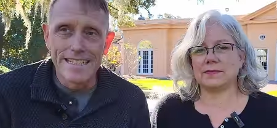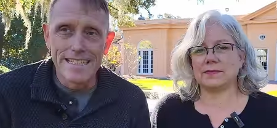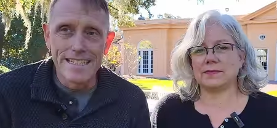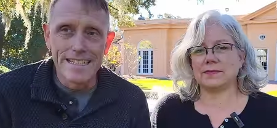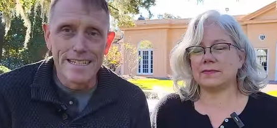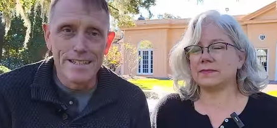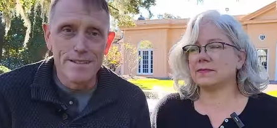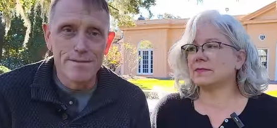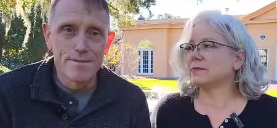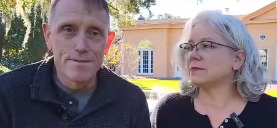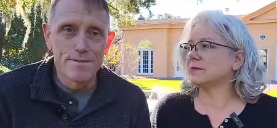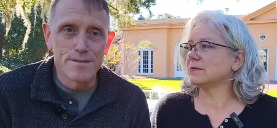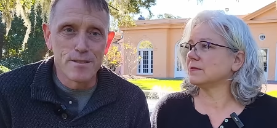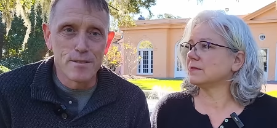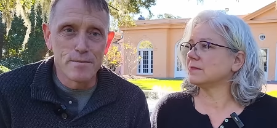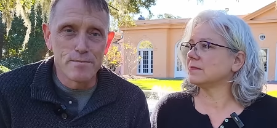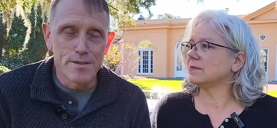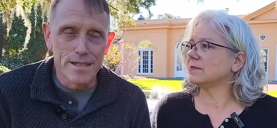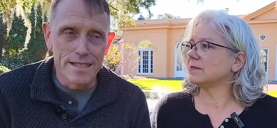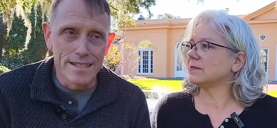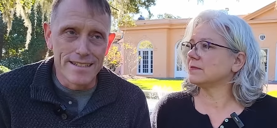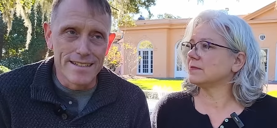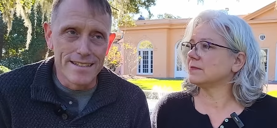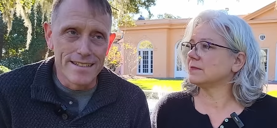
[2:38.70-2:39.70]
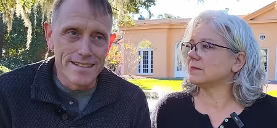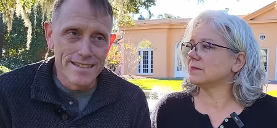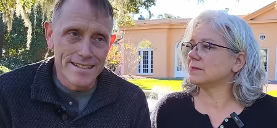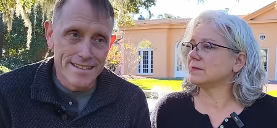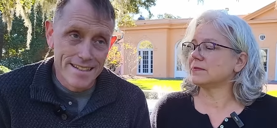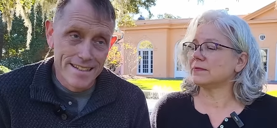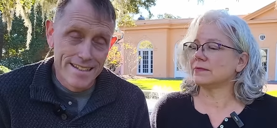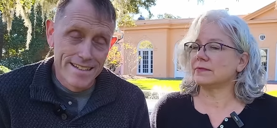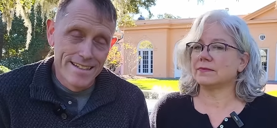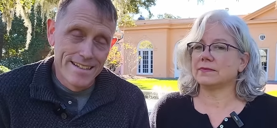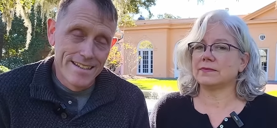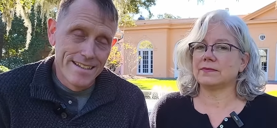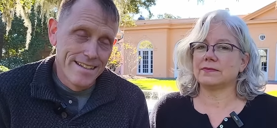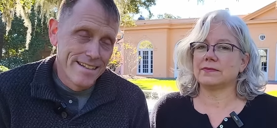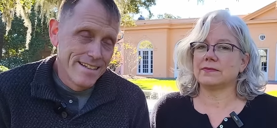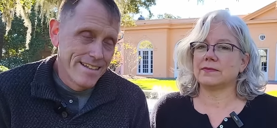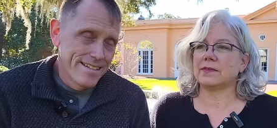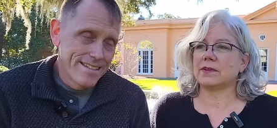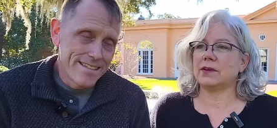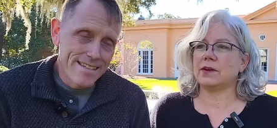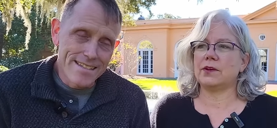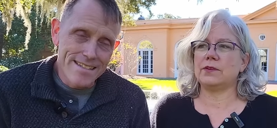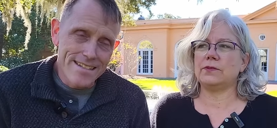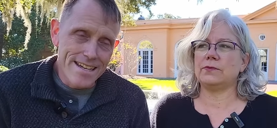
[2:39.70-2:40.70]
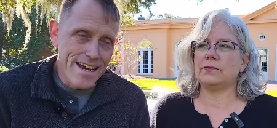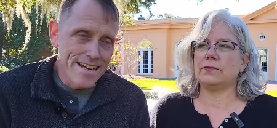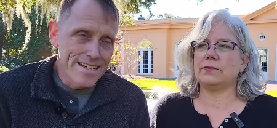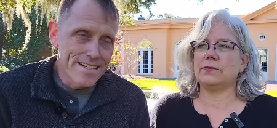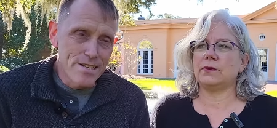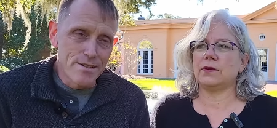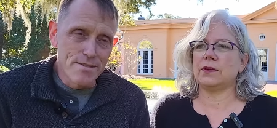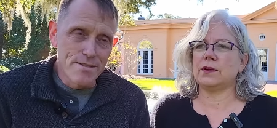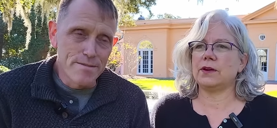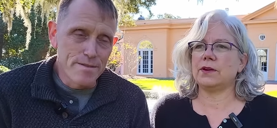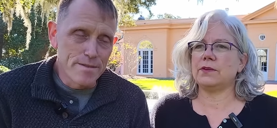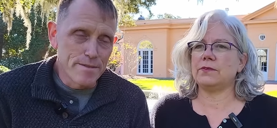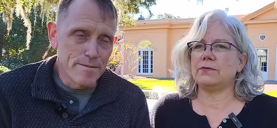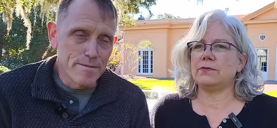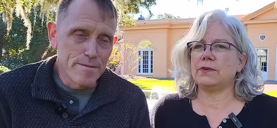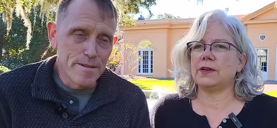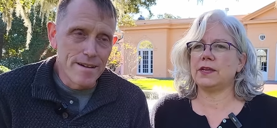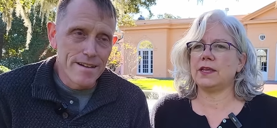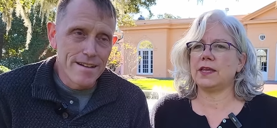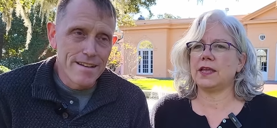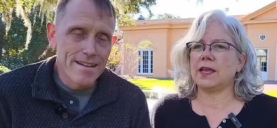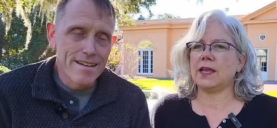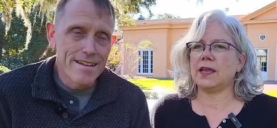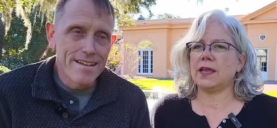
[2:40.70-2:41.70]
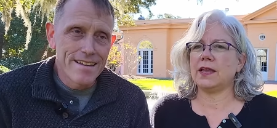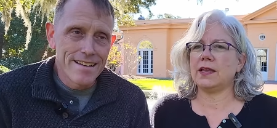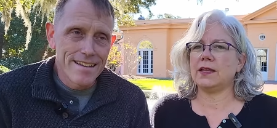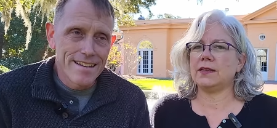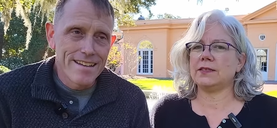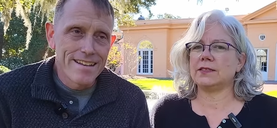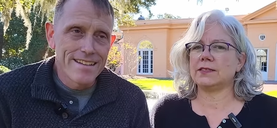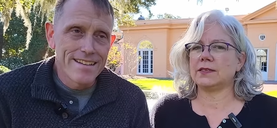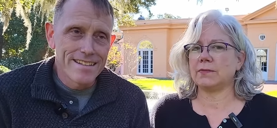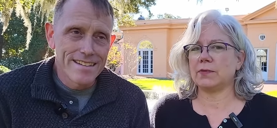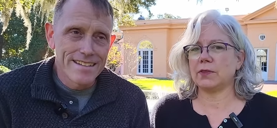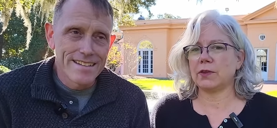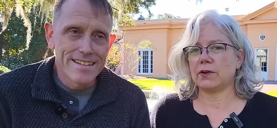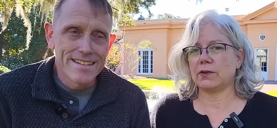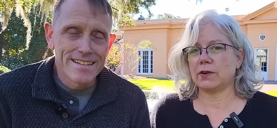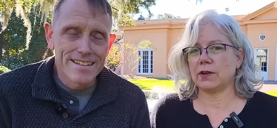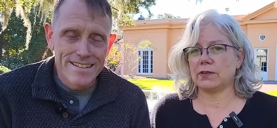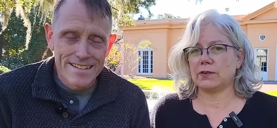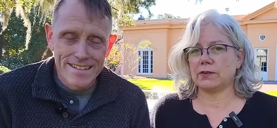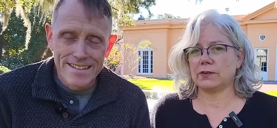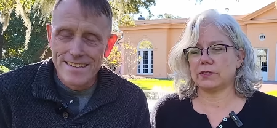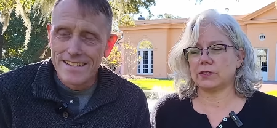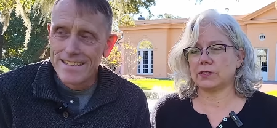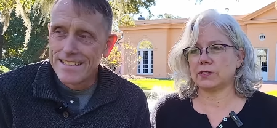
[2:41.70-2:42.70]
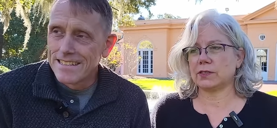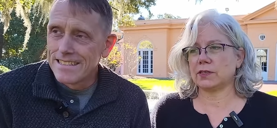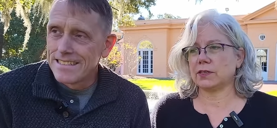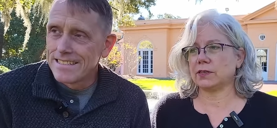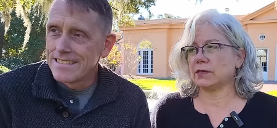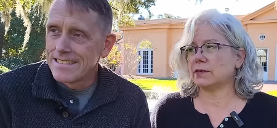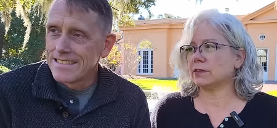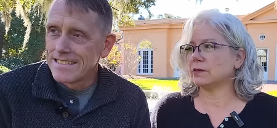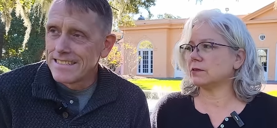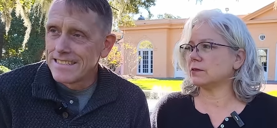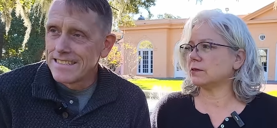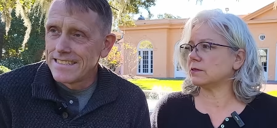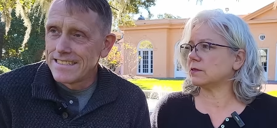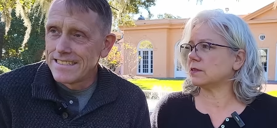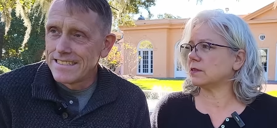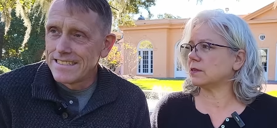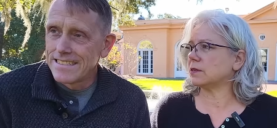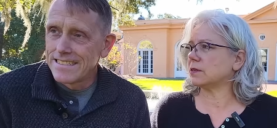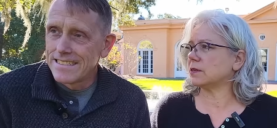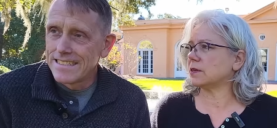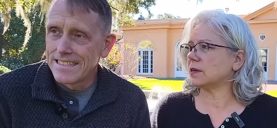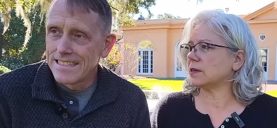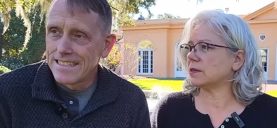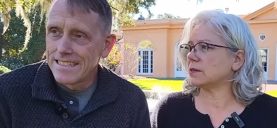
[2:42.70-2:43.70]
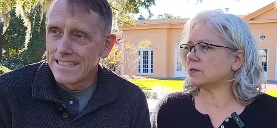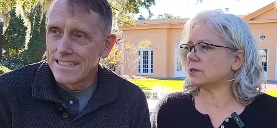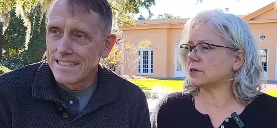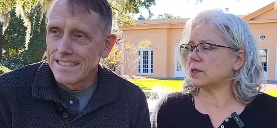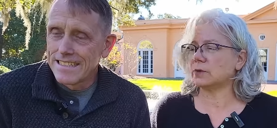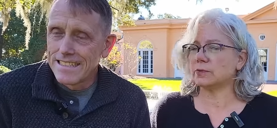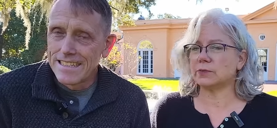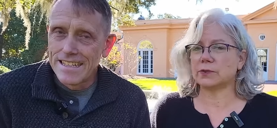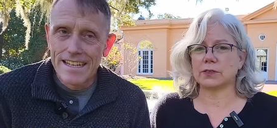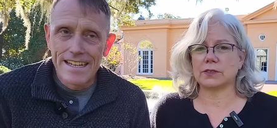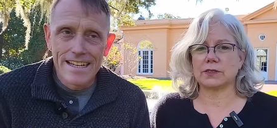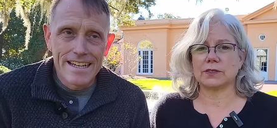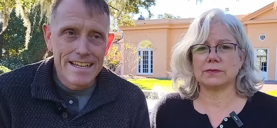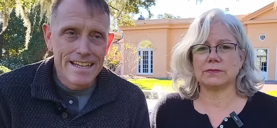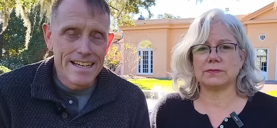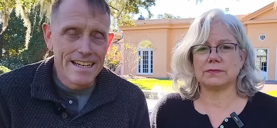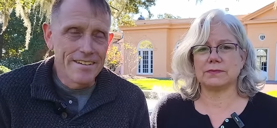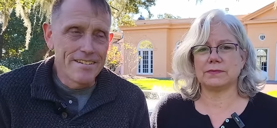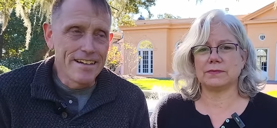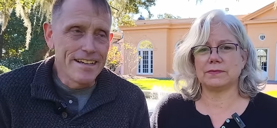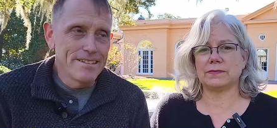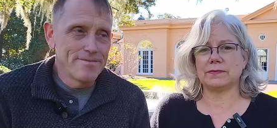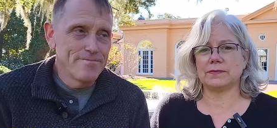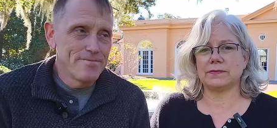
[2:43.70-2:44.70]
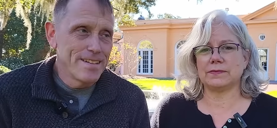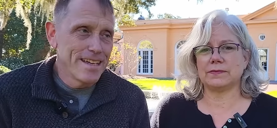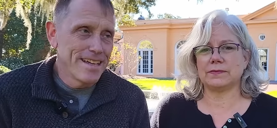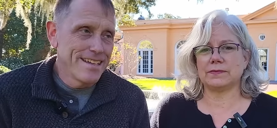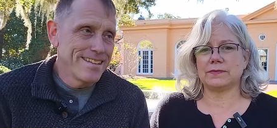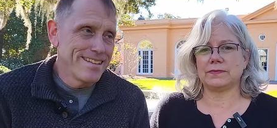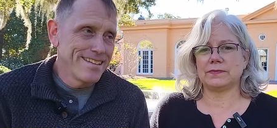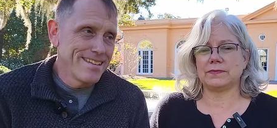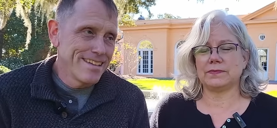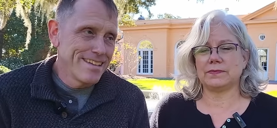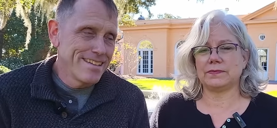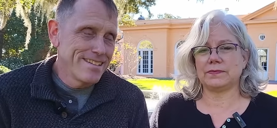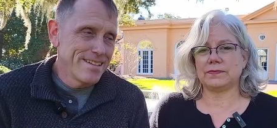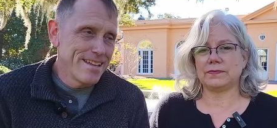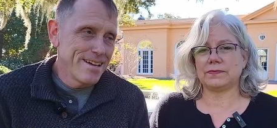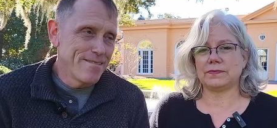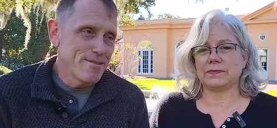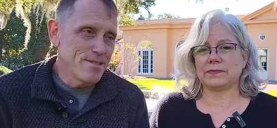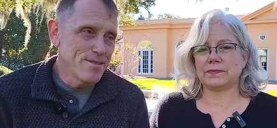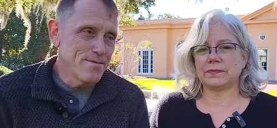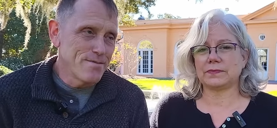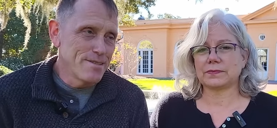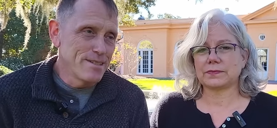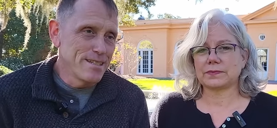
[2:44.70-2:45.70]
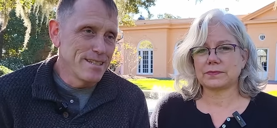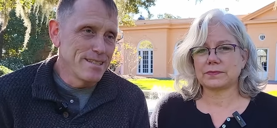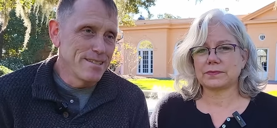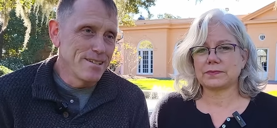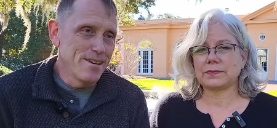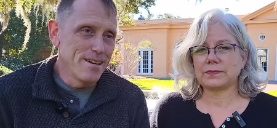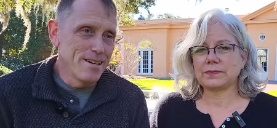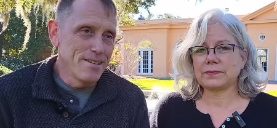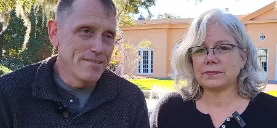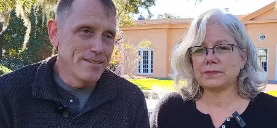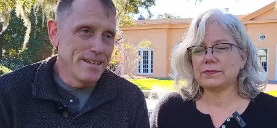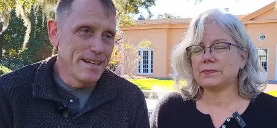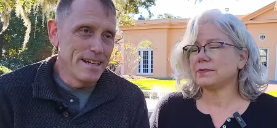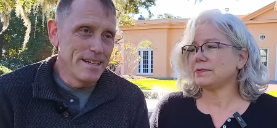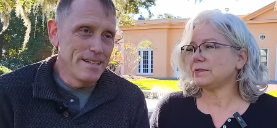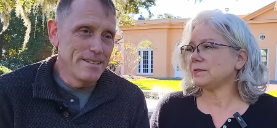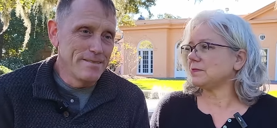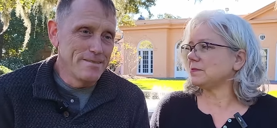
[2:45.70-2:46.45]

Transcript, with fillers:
Speaker 1: the flute player.
Speaker 2: It's a An- statue. Enrique something or other is the the uh, sculptor.
Speaker 1: Anyway, that that was a very long way